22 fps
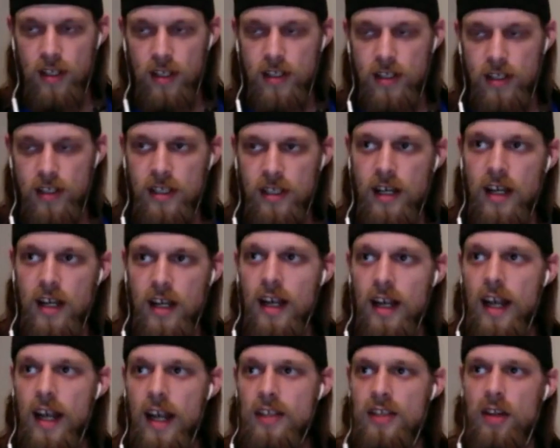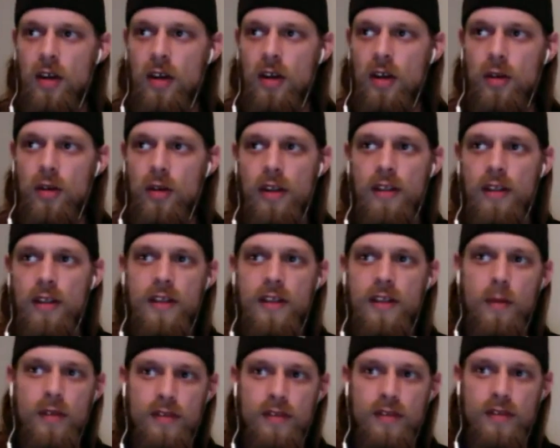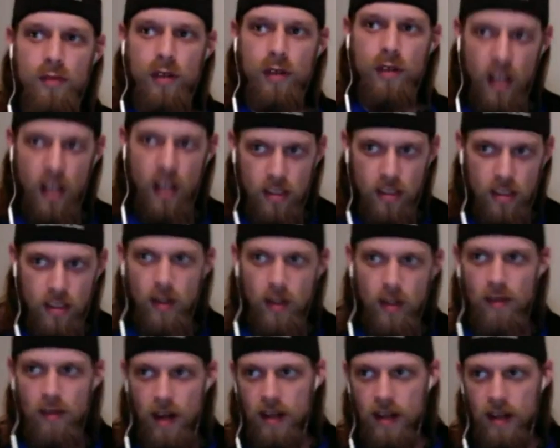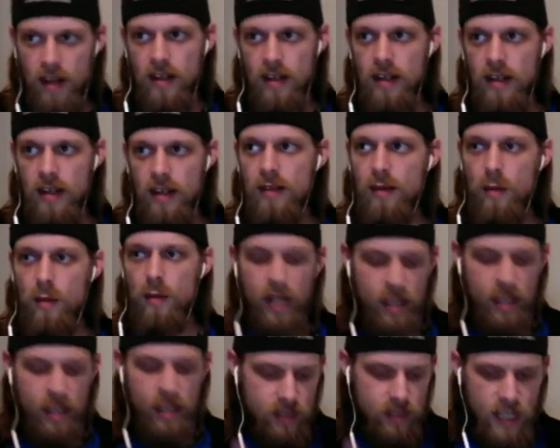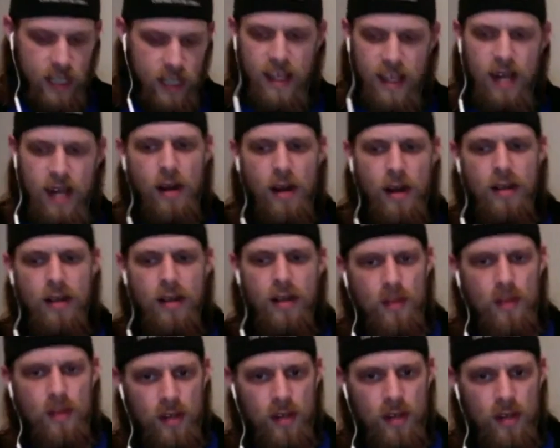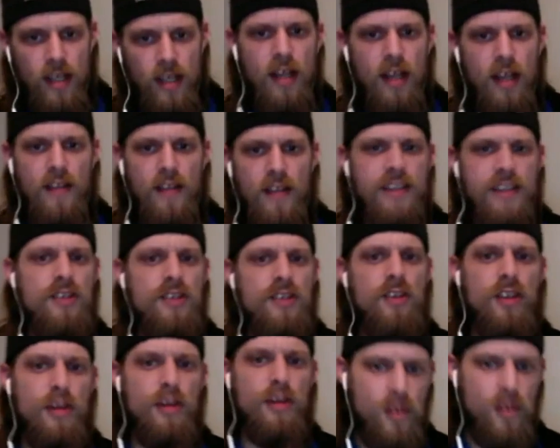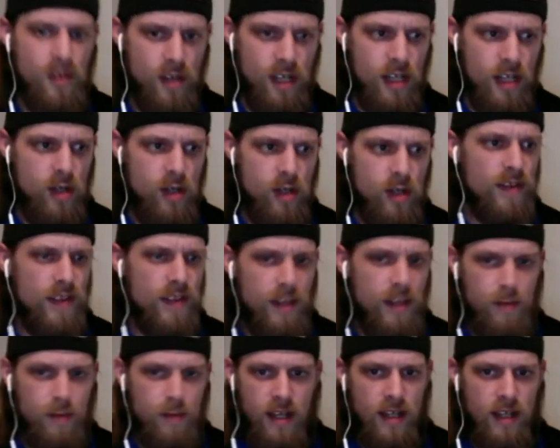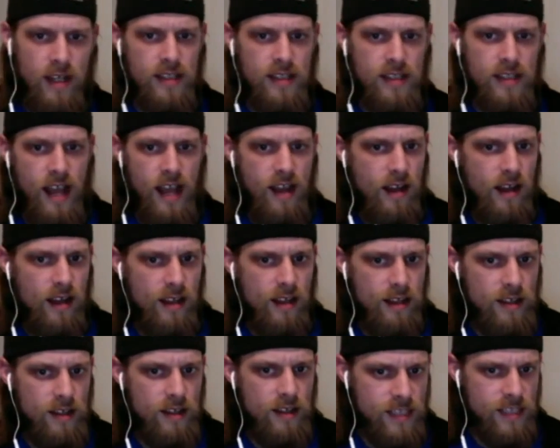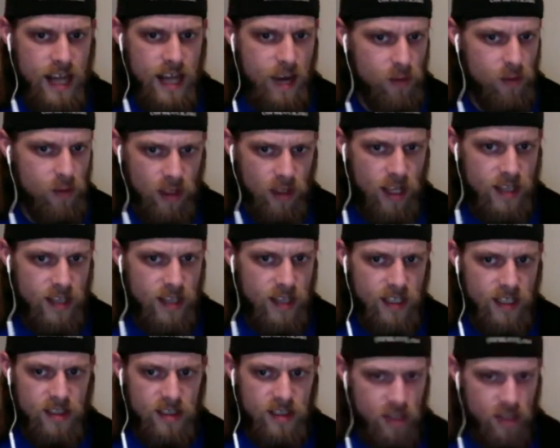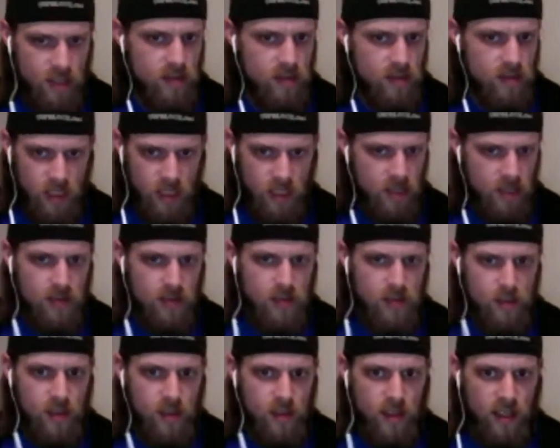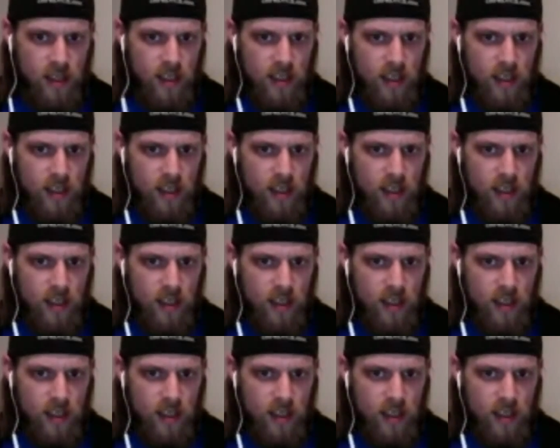over this, and so it was really also ironic when he was saying that about community. This is your community, and you have a thing because I, does he not realize that it's also Deo's community,